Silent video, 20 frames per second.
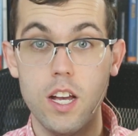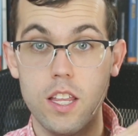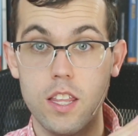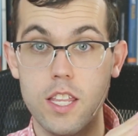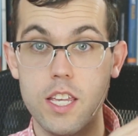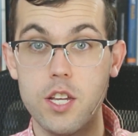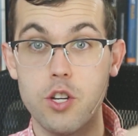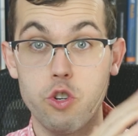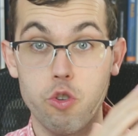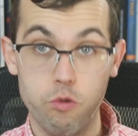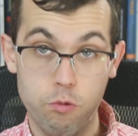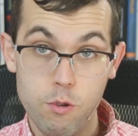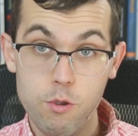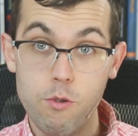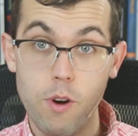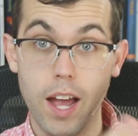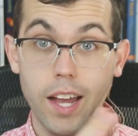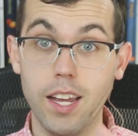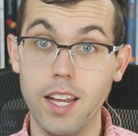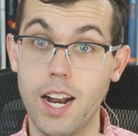the
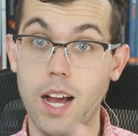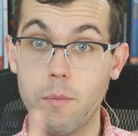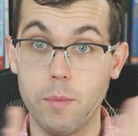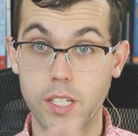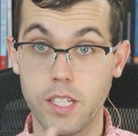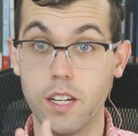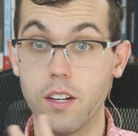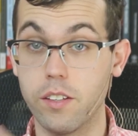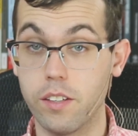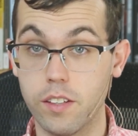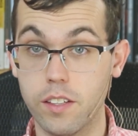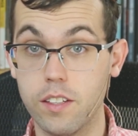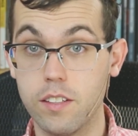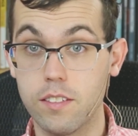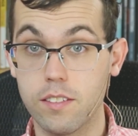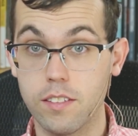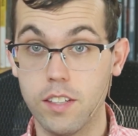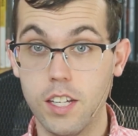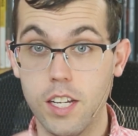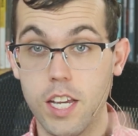true economic
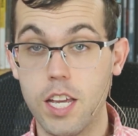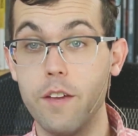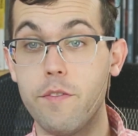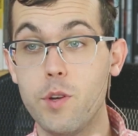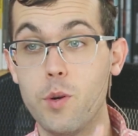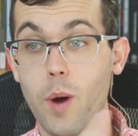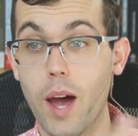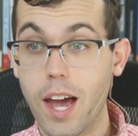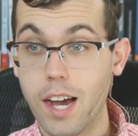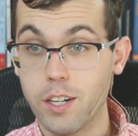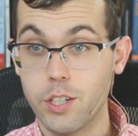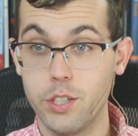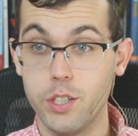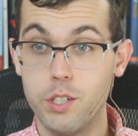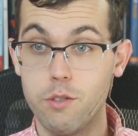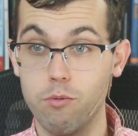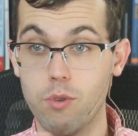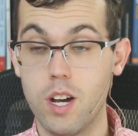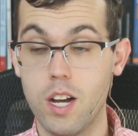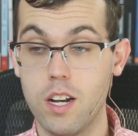calculus, if you
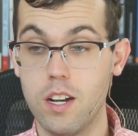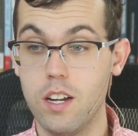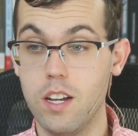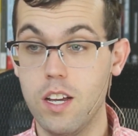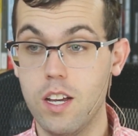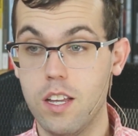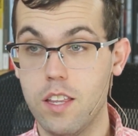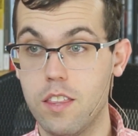actually create